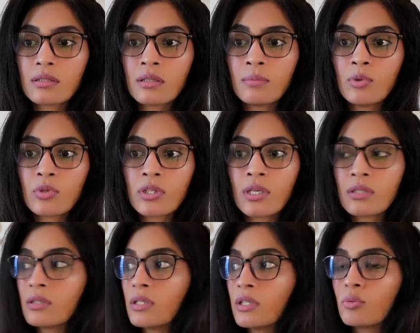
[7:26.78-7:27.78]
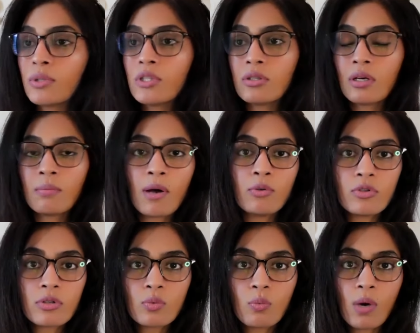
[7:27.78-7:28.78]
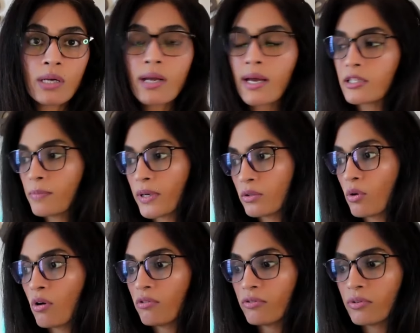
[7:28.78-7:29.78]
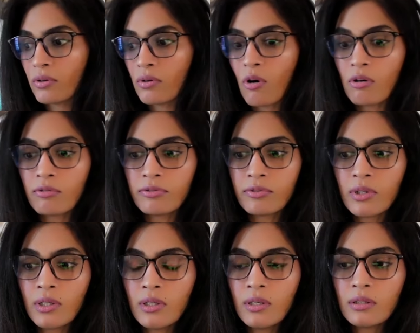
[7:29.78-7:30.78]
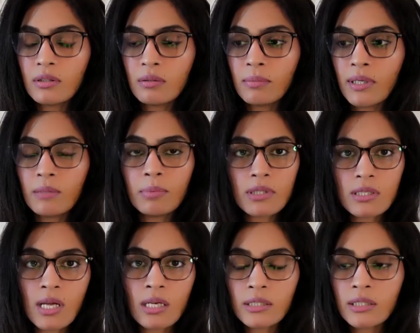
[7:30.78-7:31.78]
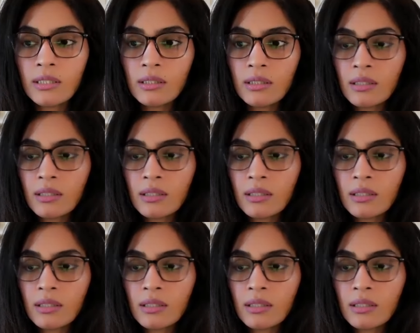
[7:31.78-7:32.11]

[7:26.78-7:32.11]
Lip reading: music doesn't need to be about just one aspect of the male personality.